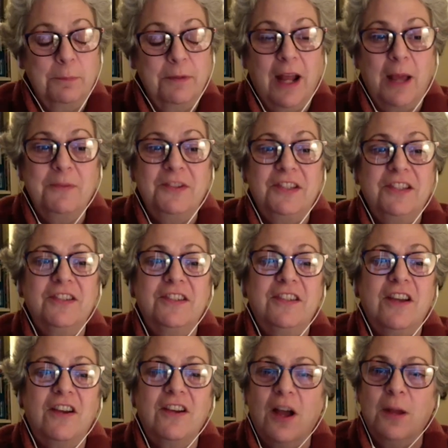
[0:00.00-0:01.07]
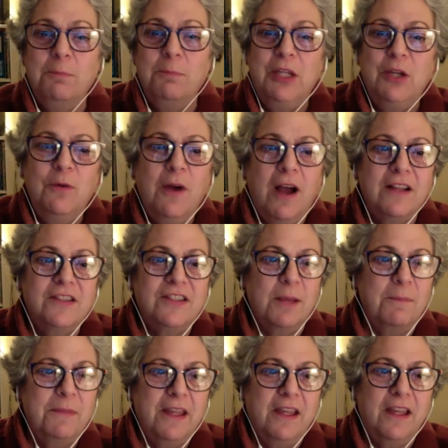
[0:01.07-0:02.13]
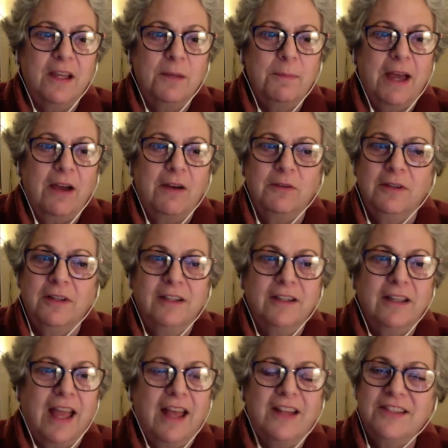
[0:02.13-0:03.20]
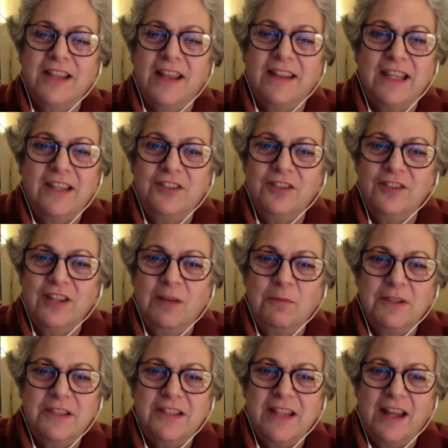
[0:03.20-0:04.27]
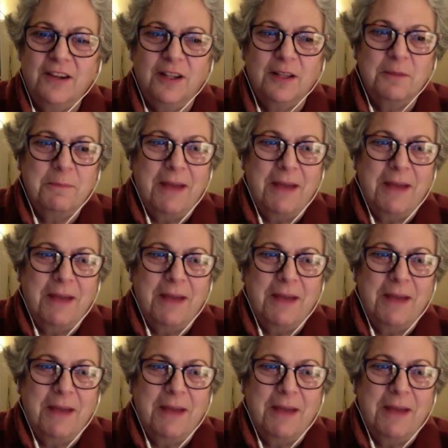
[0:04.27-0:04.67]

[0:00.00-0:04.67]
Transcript: but I'm still stuck on muons. I'm thinking about cats on the internet. What's that all